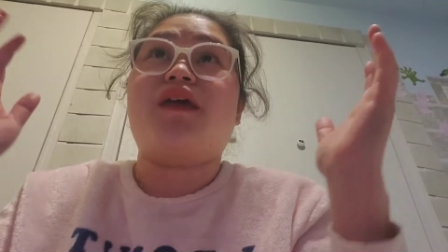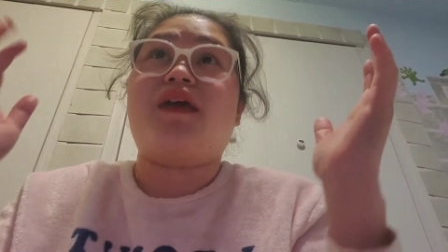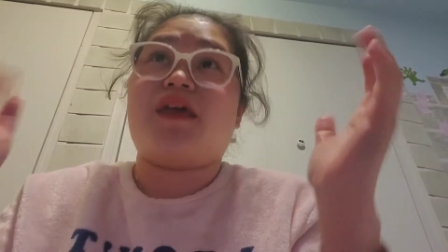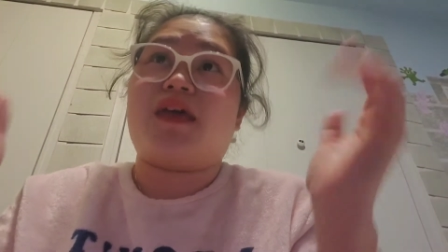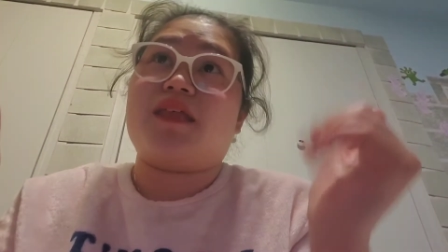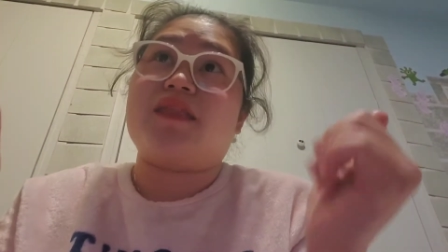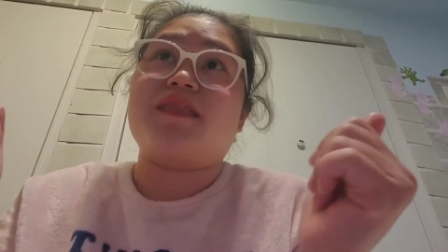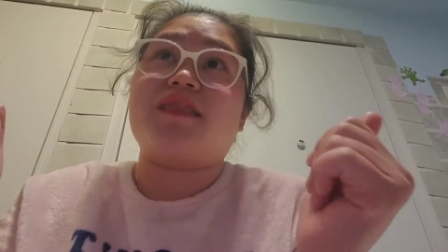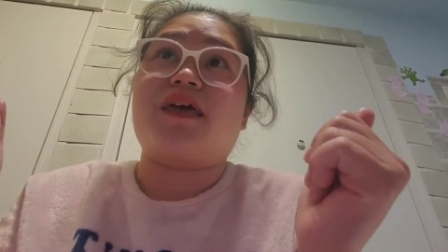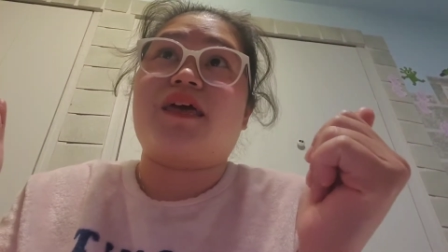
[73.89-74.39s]

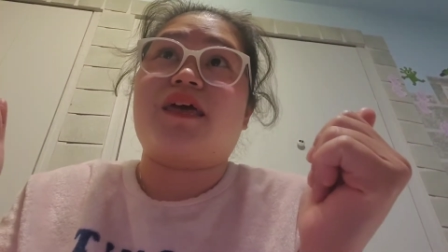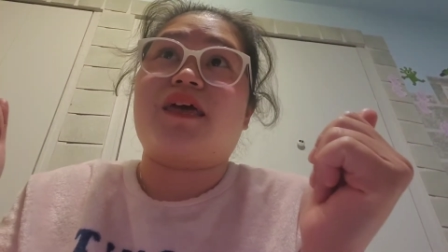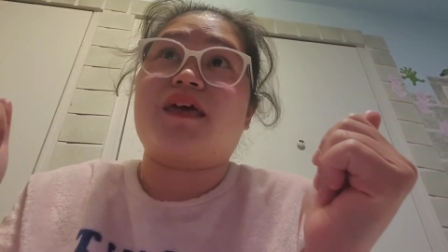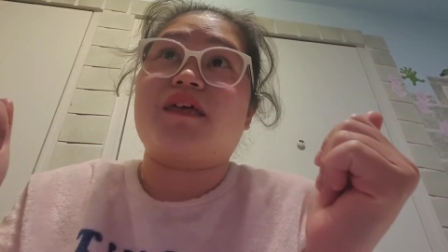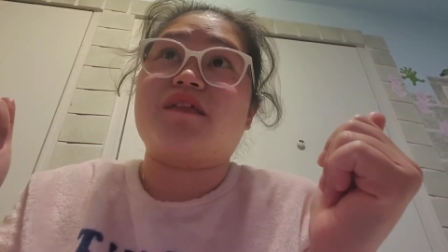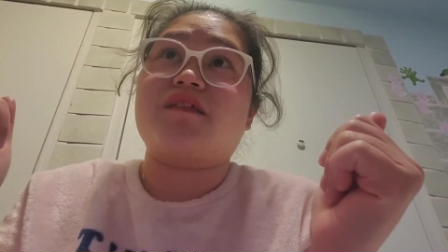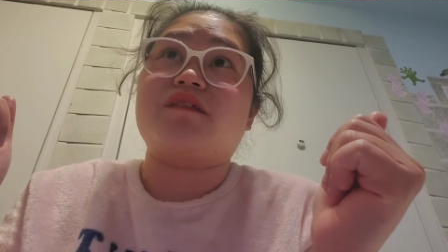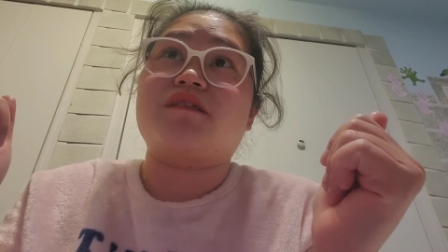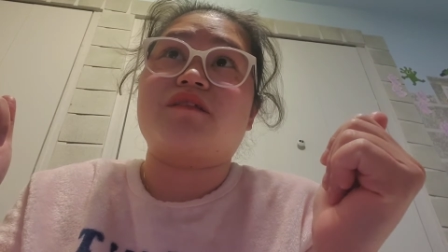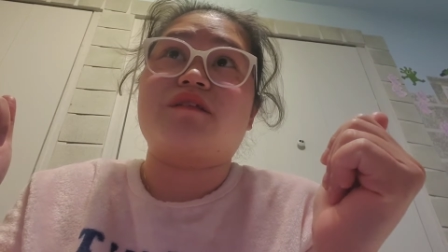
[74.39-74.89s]
And
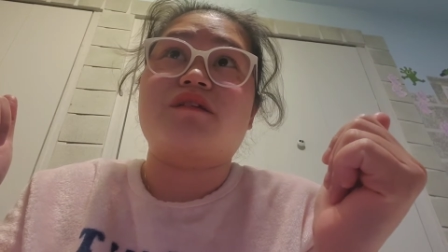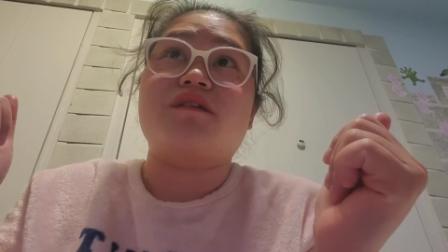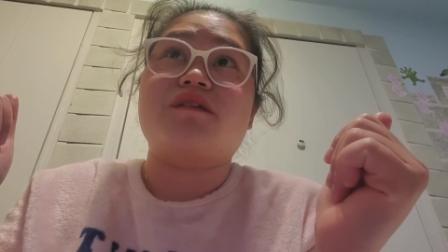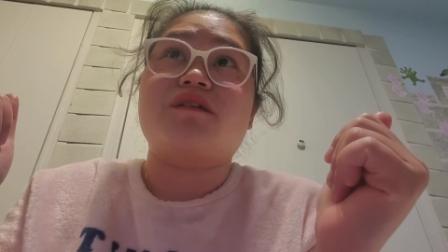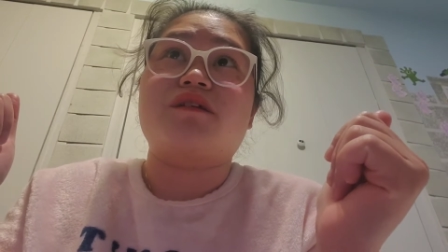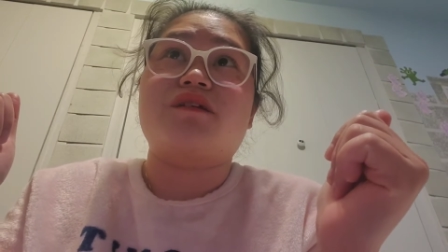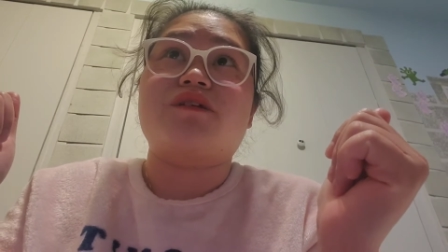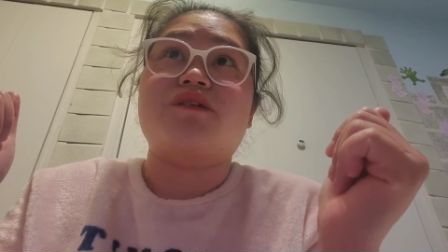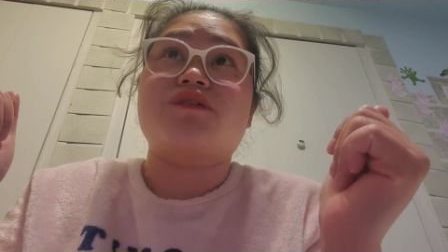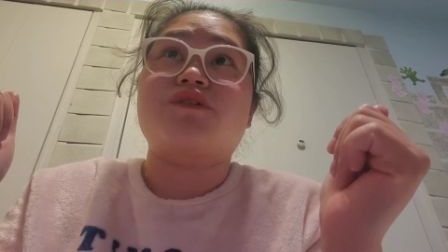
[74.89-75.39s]
then,
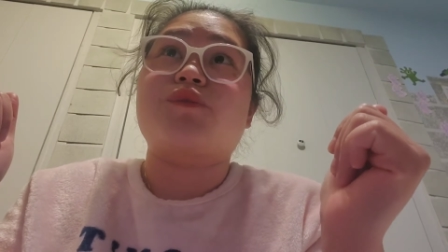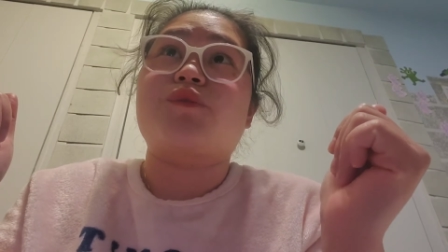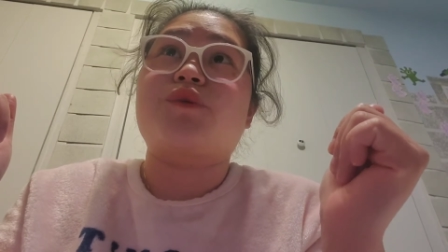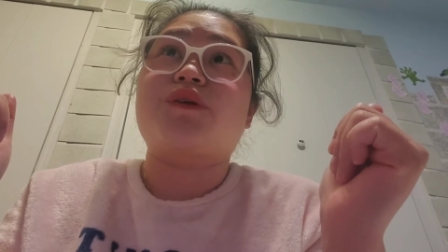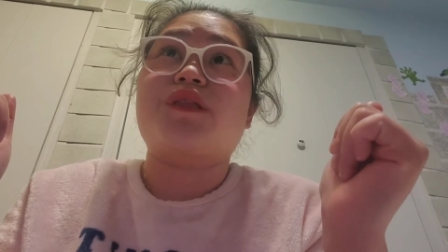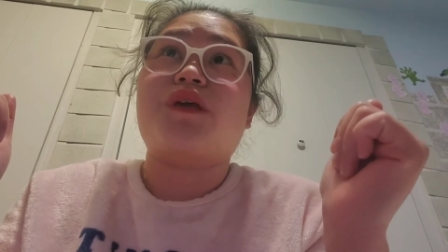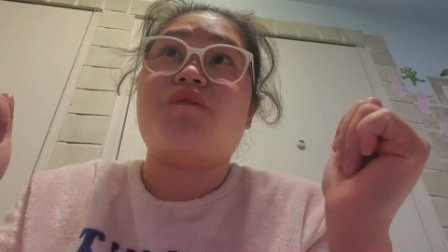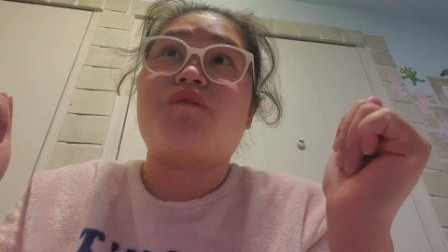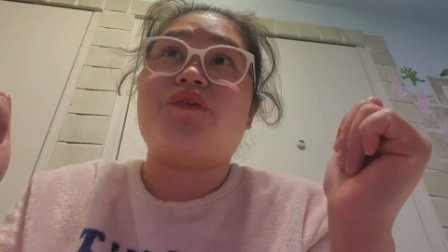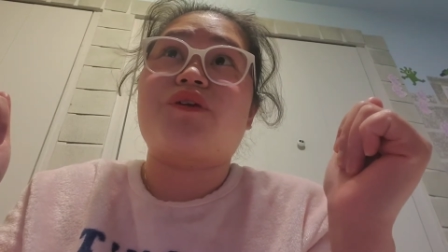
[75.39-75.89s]
so
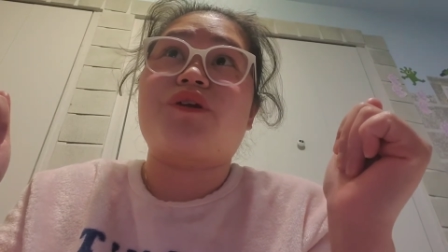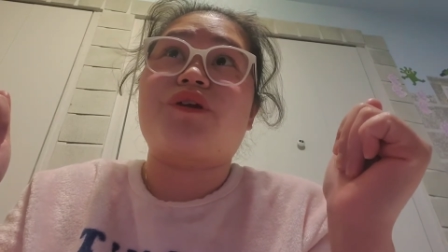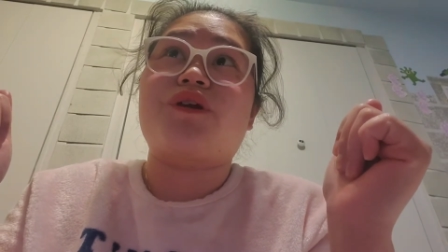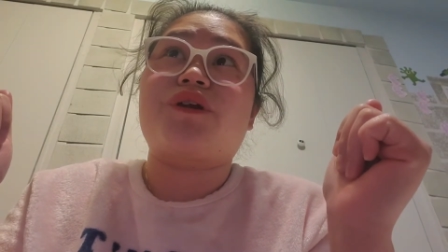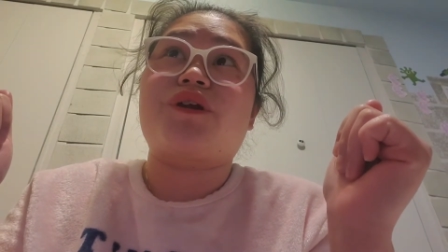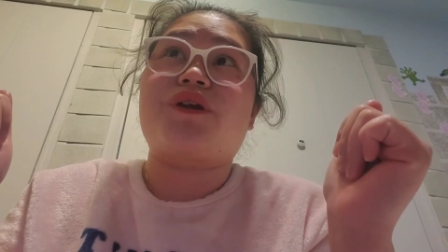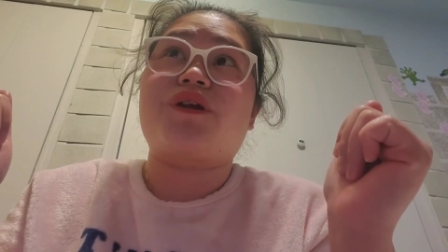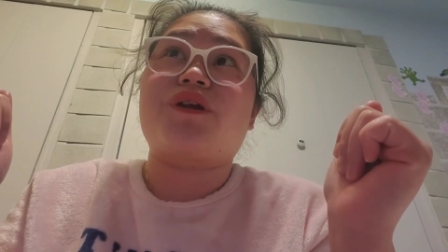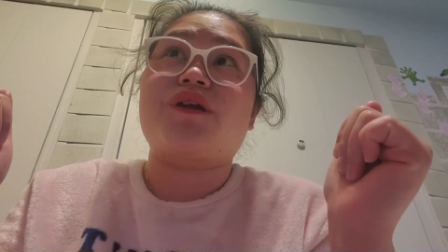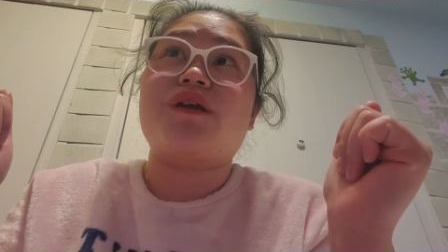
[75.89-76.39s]

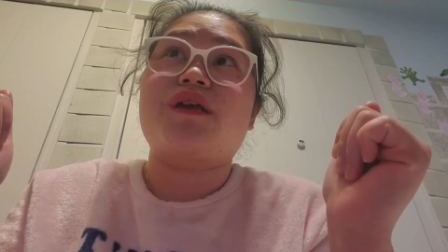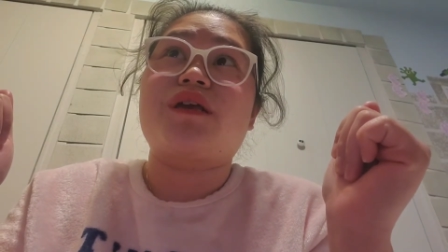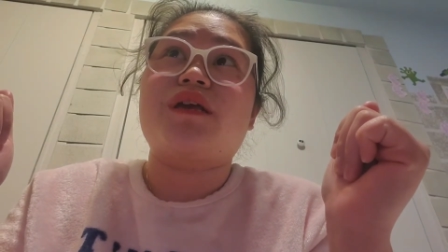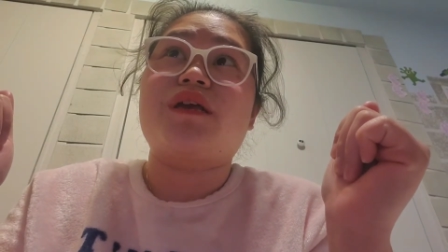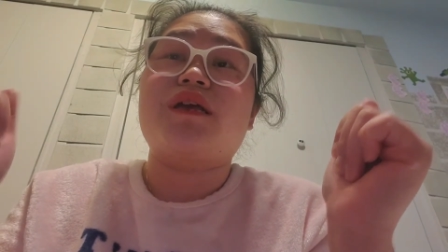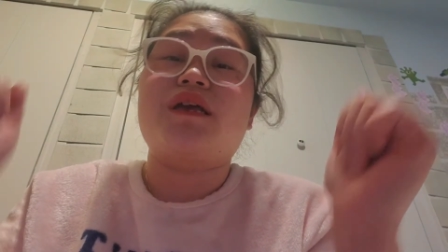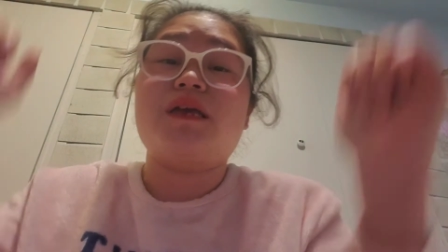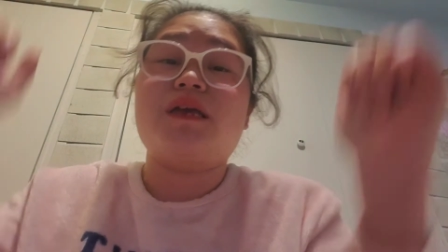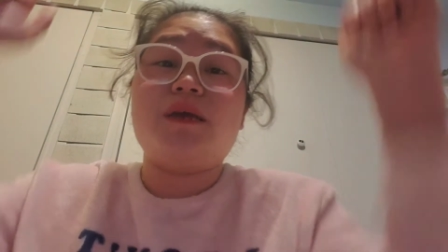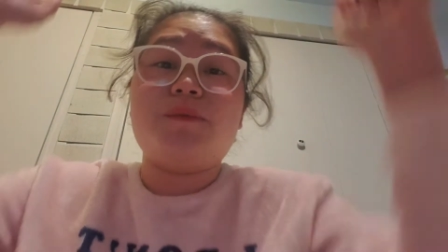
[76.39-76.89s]
whenever
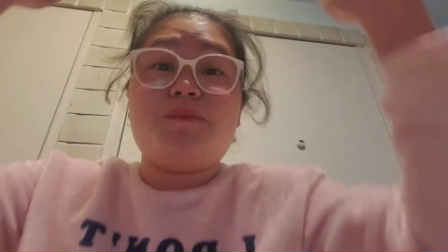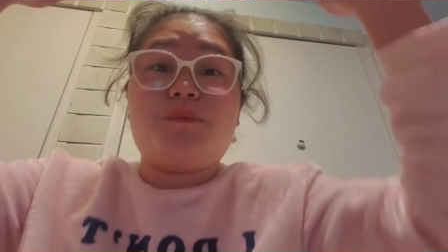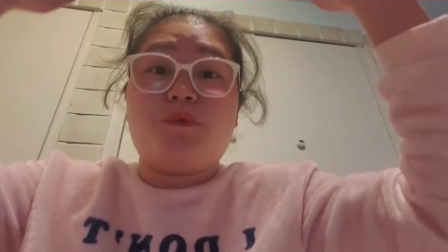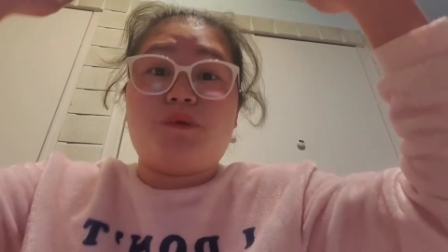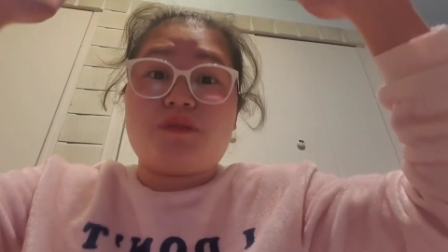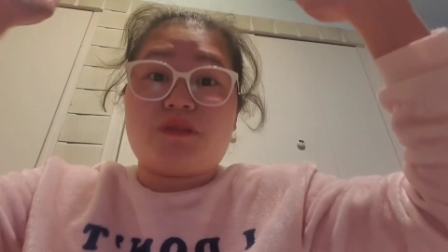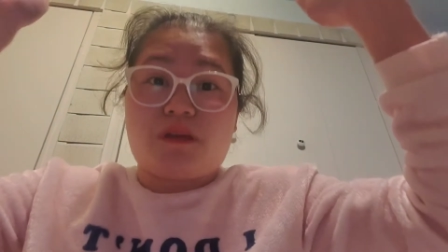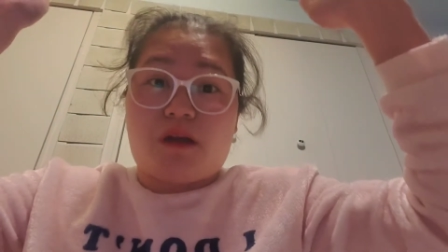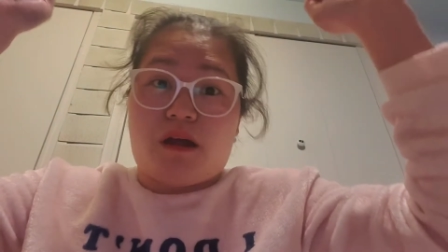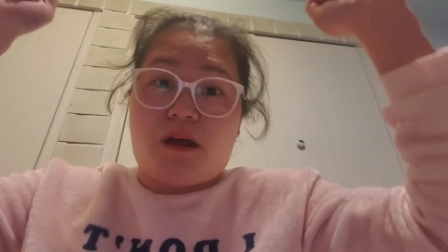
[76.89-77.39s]
he
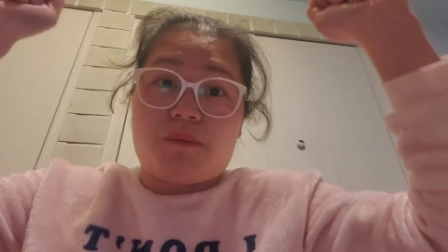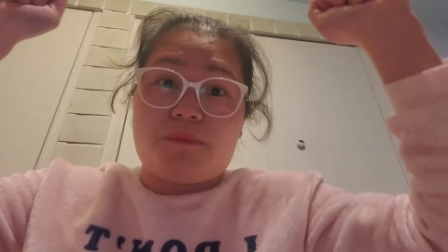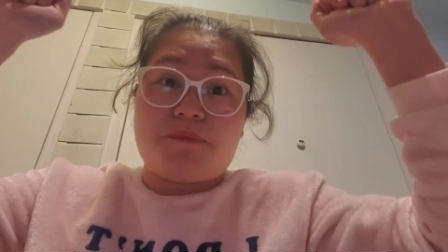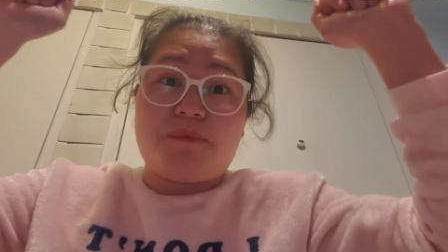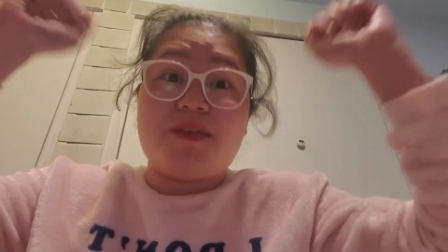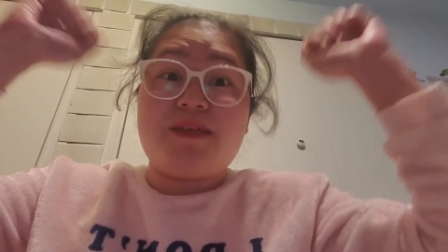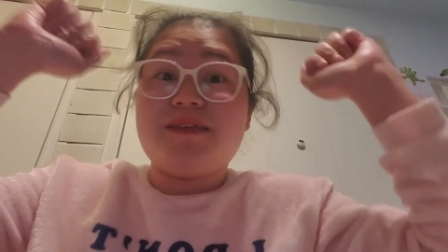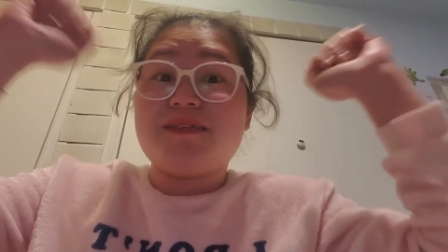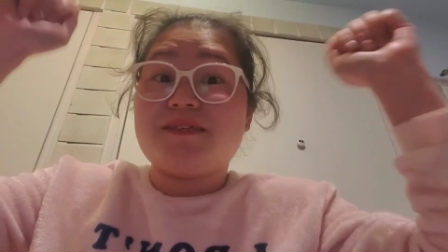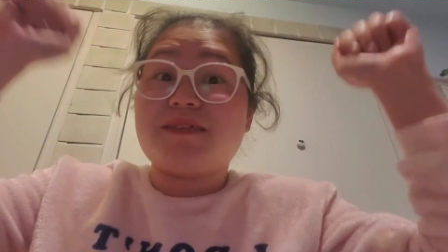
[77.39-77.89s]
put up
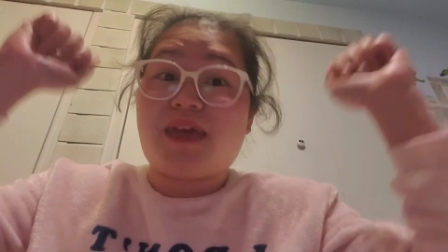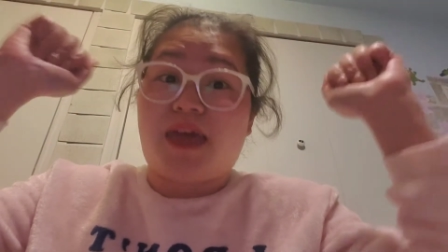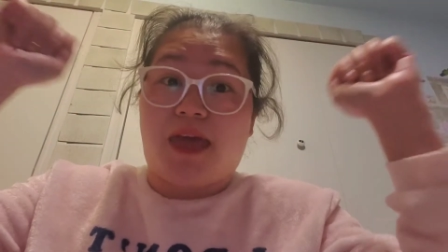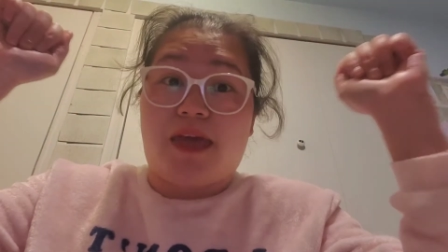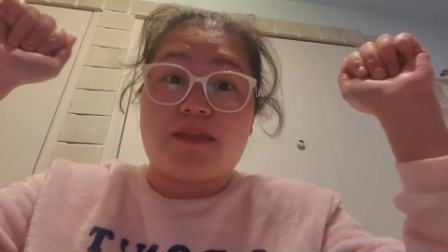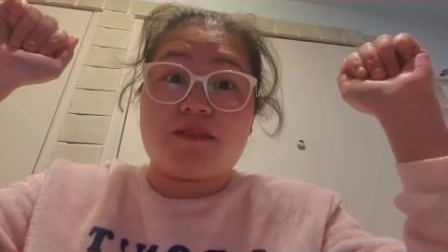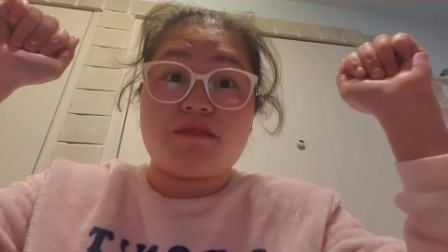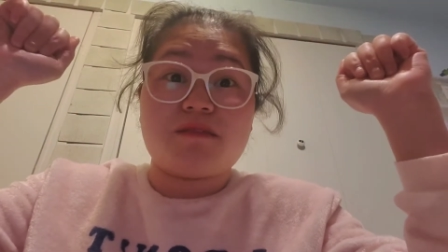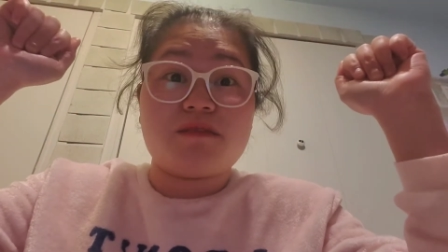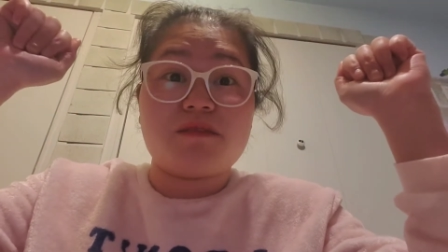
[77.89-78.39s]
his
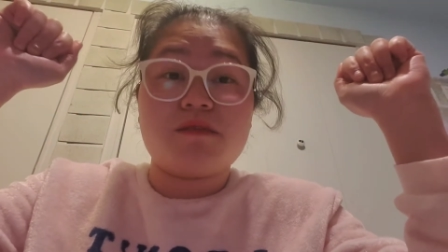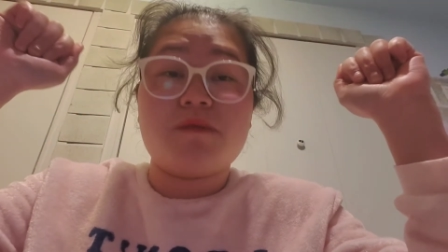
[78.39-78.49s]
hands,